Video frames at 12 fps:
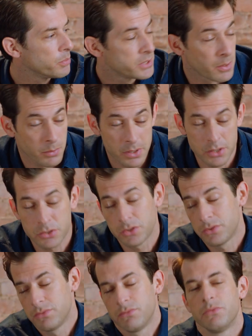someone
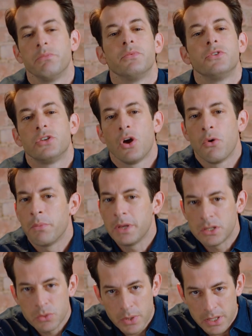had shown
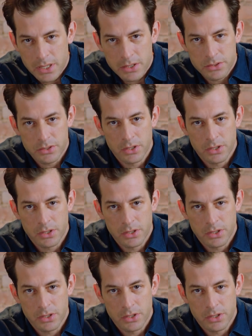me 20 years